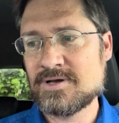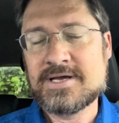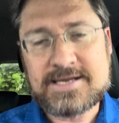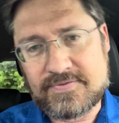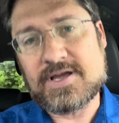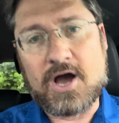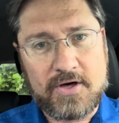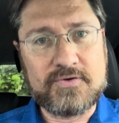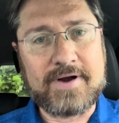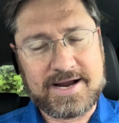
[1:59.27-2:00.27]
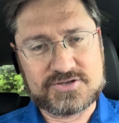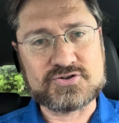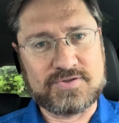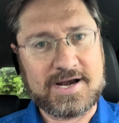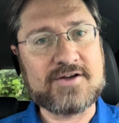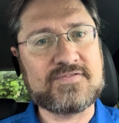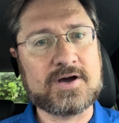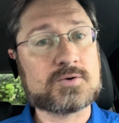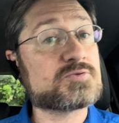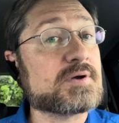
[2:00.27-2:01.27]
Now, the other answer that I
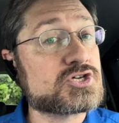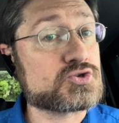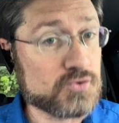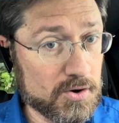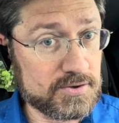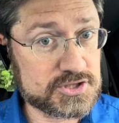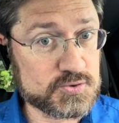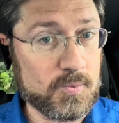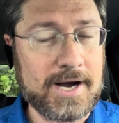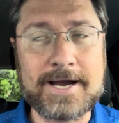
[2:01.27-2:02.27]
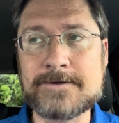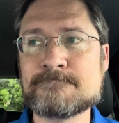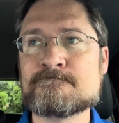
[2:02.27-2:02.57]
found was my strongest why.